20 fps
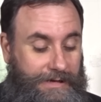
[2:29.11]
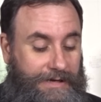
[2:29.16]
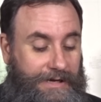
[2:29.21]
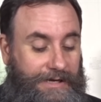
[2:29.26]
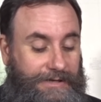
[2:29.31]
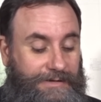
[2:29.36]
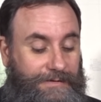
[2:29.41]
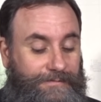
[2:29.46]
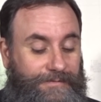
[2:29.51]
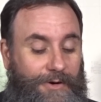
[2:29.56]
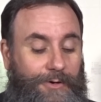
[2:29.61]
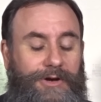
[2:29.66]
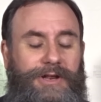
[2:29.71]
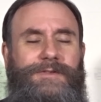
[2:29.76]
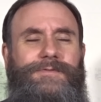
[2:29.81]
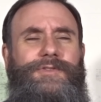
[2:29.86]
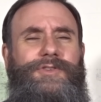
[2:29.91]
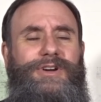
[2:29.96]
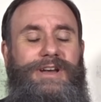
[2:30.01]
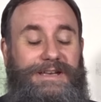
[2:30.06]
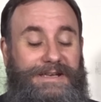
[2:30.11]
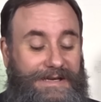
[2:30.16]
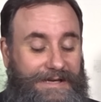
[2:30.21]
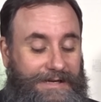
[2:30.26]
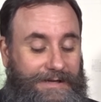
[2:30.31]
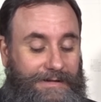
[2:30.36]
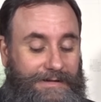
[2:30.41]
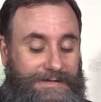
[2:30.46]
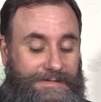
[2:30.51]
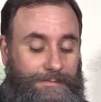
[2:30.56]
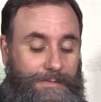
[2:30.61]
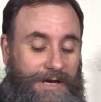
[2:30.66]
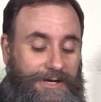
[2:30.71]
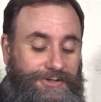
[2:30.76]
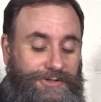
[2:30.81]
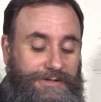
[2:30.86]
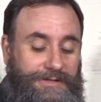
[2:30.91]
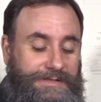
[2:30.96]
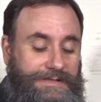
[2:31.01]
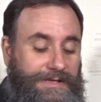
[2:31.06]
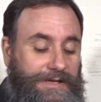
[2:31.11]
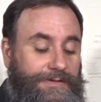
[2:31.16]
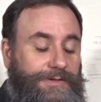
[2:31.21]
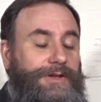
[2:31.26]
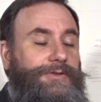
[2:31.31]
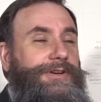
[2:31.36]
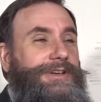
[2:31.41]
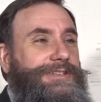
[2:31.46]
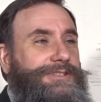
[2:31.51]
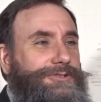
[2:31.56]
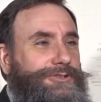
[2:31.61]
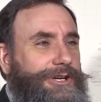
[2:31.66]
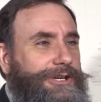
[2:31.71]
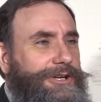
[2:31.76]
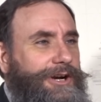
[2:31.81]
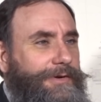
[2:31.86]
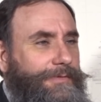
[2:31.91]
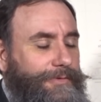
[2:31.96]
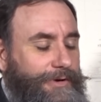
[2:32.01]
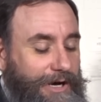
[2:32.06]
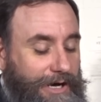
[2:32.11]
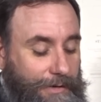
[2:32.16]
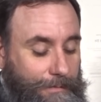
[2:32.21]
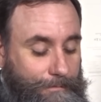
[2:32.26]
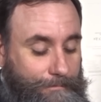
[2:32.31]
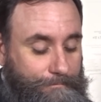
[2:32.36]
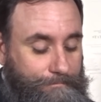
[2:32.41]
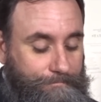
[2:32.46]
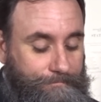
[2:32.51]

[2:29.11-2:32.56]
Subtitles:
into voting for ridiculous measures that restrict our freedom.